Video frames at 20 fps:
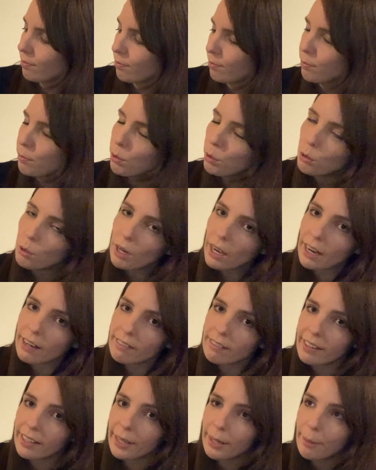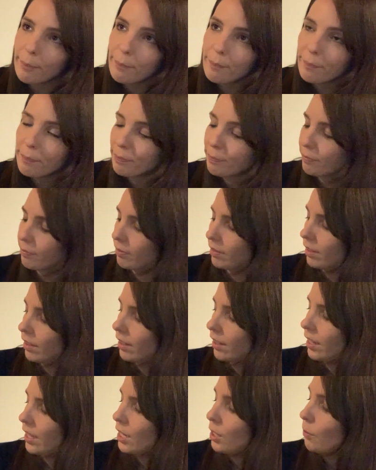Poor Harry.
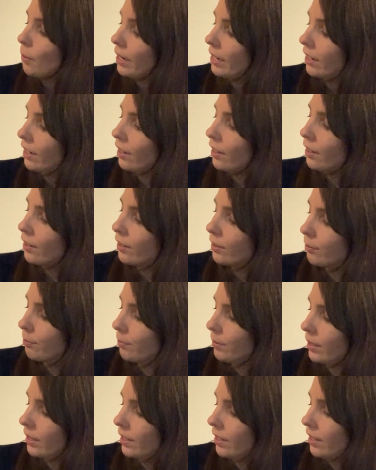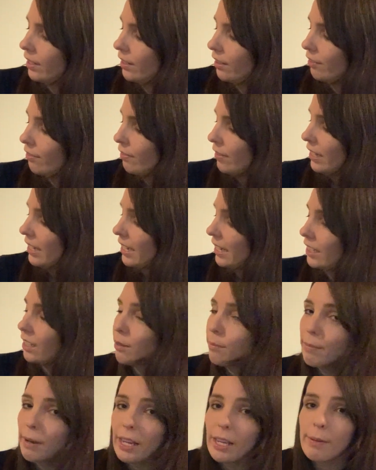He went home, feeling that
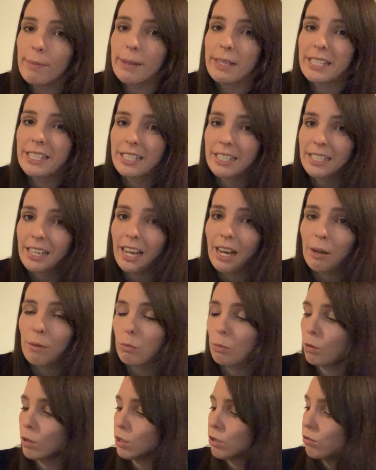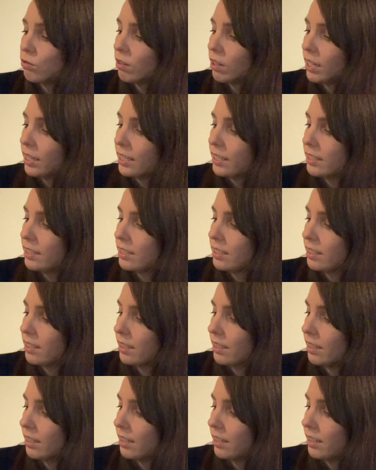maybe Sam was right.
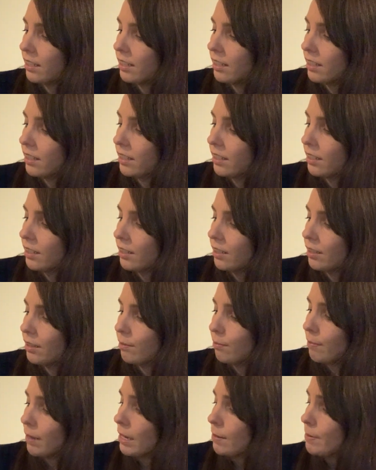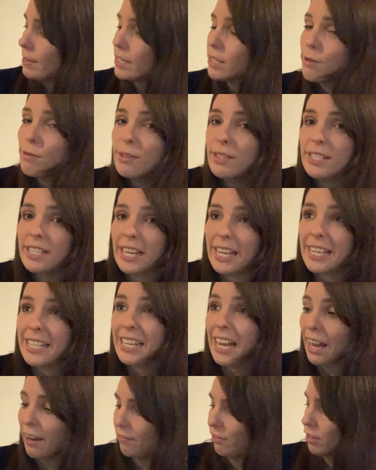Maybe you did have